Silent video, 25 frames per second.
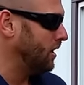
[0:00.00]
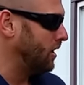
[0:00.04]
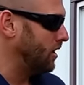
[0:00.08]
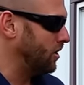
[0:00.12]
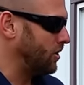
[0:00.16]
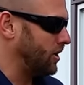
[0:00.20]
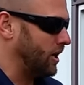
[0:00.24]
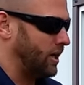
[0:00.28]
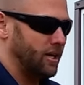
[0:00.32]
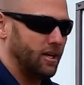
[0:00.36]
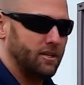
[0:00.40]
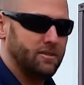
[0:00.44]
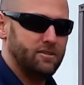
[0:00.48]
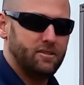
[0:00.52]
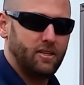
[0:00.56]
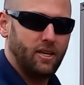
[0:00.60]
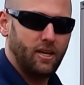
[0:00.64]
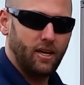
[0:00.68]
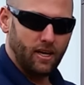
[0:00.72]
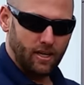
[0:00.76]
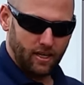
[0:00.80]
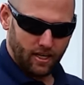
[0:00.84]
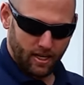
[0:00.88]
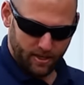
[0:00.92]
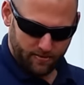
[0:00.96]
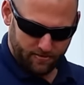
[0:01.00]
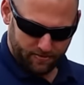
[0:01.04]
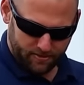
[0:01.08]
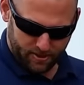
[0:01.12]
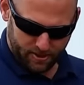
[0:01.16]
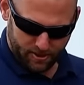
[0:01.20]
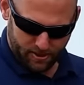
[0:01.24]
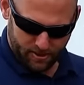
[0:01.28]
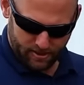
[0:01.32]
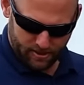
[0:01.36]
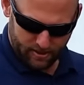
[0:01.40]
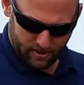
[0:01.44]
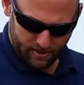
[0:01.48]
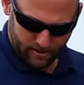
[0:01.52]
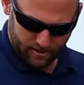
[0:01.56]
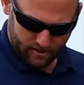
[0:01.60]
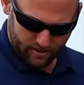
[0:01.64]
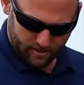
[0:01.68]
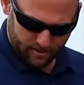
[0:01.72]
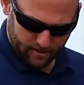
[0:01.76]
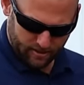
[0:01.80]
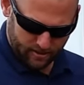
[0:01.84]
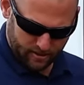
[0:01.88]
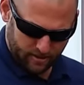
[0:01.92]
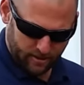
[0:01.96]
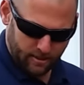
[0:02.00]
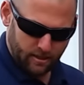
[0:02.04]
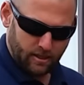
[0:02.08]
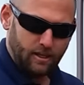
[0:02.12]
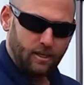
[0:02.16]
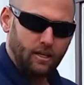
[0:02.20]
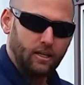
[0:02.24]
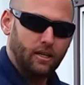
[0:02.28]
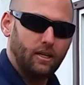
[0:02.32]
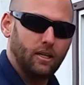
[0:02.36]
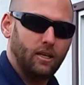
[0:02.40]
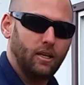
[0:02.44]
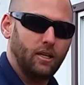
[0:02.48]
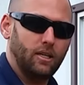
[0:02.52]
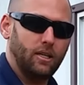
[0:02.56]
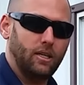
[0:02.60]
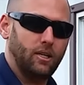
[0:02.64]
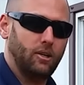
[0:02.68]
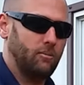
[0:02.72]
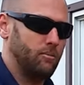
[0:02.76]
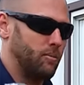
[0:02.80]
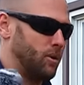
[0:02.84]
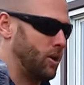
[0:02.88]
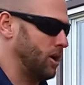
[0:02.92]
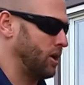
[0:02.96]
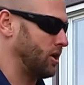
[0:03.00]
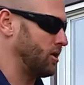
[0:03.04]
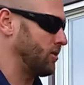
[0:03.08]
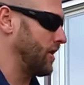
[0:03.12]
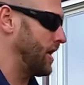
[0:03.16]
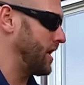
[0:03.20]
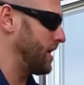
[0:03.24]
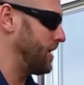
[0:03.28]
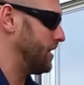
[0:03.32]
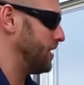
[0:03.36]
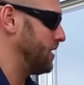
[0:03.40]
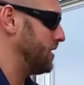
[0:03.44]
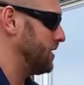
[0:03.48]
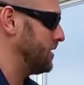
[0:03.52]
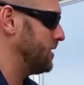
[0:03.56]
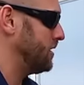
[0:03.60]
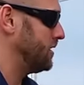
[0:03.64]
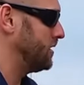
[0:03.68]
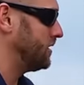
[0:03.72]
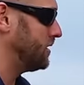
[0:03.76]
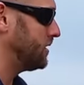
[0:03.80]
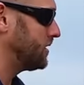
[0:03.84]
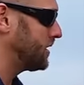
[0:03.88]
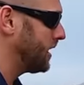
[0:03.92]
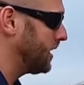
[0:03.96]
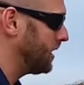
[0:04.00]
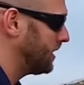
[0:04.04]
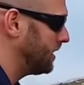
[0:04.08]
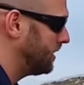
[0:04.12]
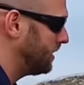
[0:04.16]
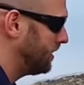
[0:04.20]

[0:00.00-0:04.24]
Okay, let's say I left a little mark right here, okay?